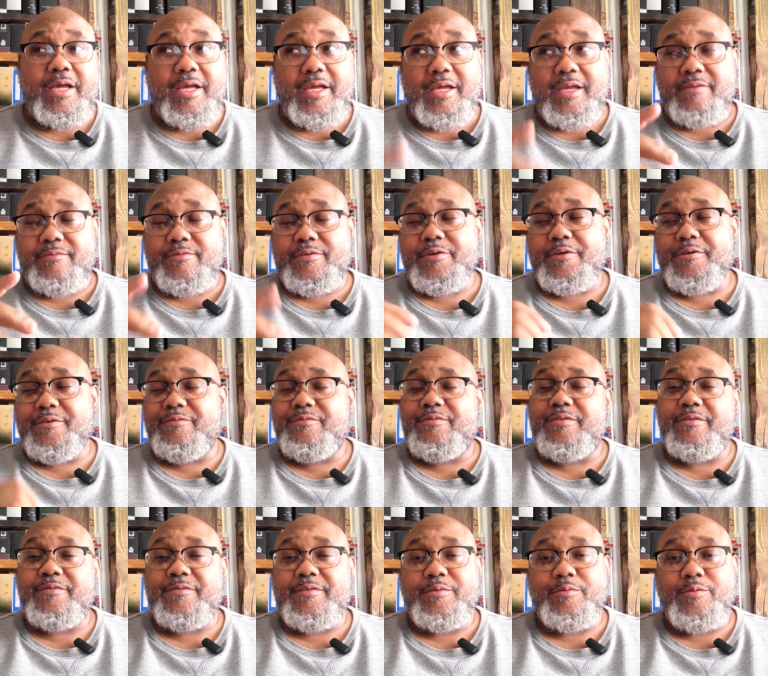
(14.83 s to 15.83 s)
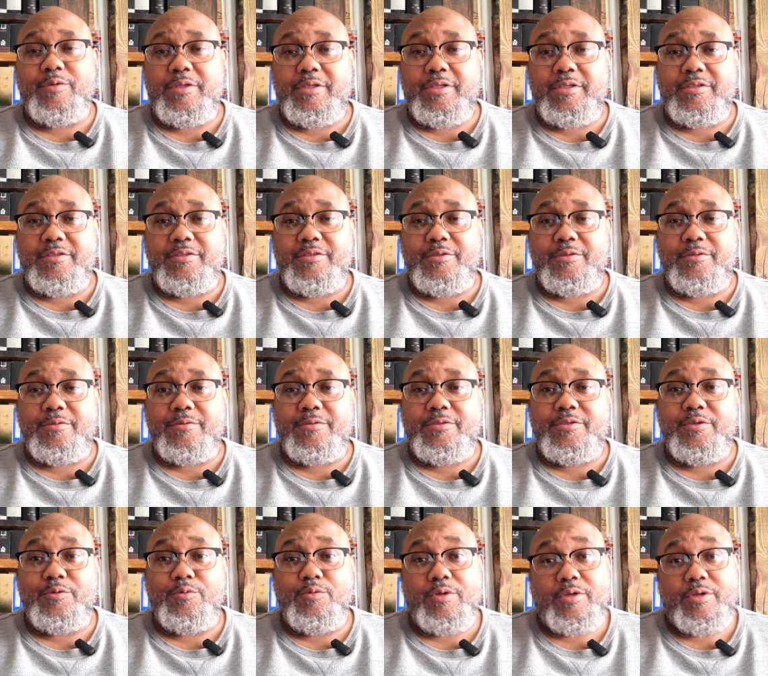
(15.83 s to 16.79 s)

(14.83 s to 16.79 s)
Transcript: I have turned 51 years old.